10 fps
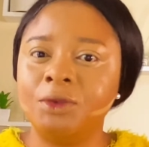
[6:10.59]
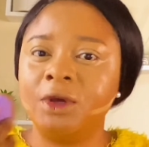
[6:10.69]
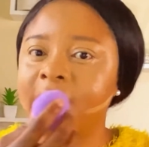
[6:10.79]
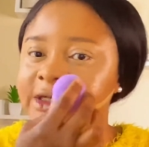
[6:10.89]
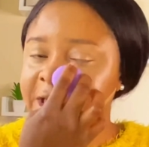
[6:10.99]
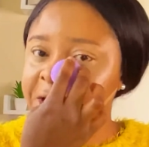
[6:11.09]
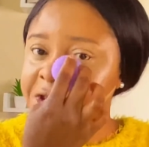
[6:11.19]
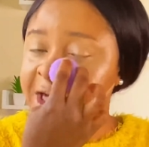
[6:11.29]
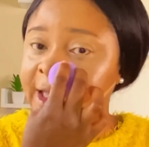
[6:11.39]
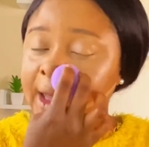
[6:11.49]
You guys can
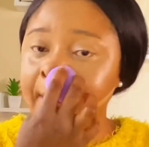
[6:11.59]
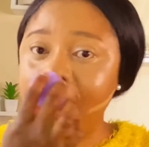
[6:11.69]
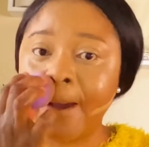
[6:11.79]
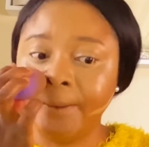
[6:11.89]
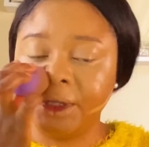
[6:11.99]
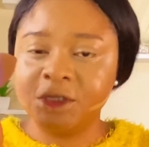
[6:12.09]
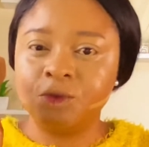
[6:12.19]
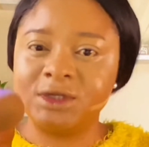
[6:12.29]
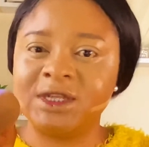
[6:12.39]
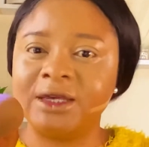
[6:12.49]
check them out. This
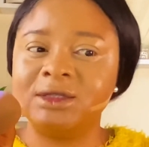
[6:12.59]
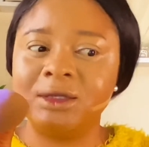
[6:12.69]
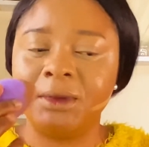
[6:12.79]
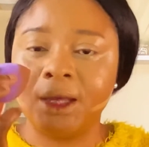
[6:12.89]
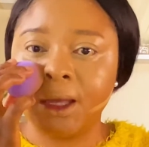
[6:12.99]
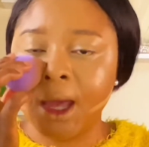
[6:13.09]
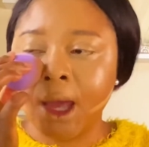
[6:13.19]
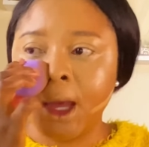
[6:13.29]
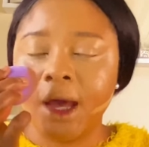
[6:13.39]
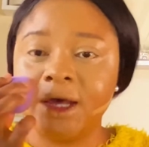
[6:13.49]
was sent to me
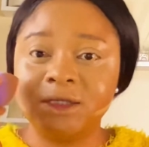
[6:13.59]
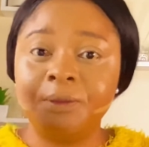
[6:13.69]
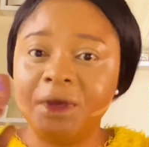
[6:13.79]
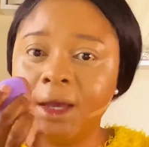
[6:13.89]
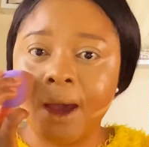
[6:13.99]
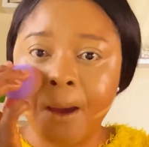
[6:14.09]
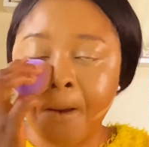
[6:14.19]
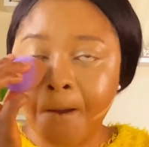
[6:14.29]
as a PR.